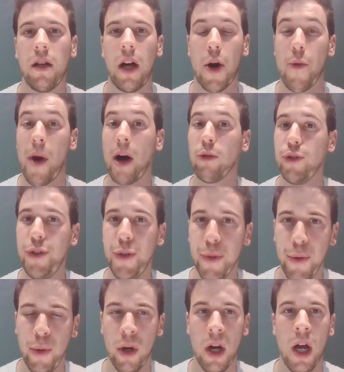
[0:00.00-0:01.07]
around
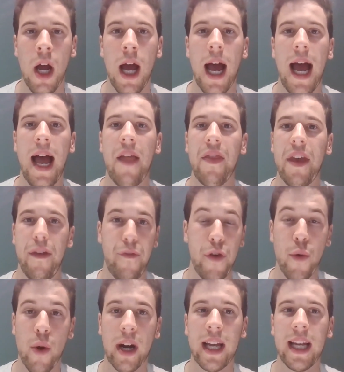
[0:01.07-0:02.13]
you, and if
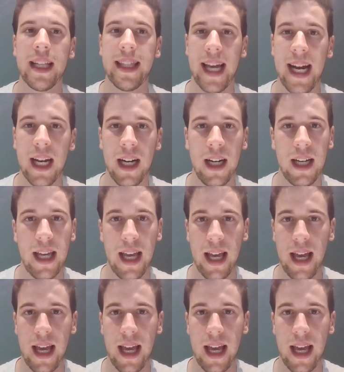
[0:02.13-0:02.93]
you work in data,